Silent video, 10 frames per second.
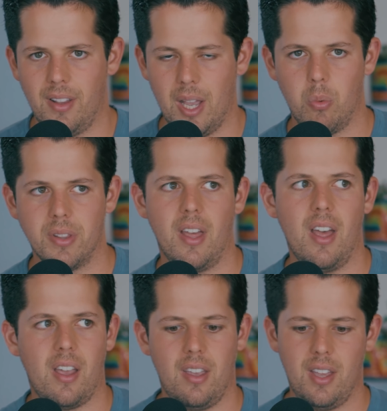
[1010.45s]
Like, what the
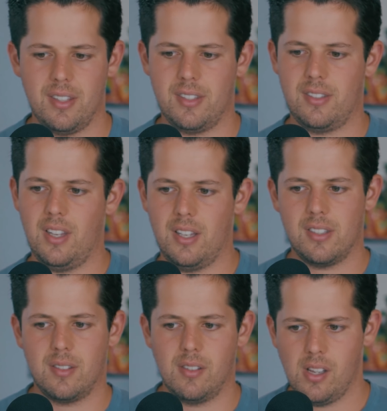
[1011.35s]
heck? It's
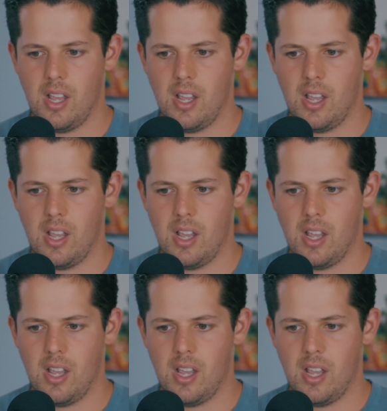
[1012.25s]
it's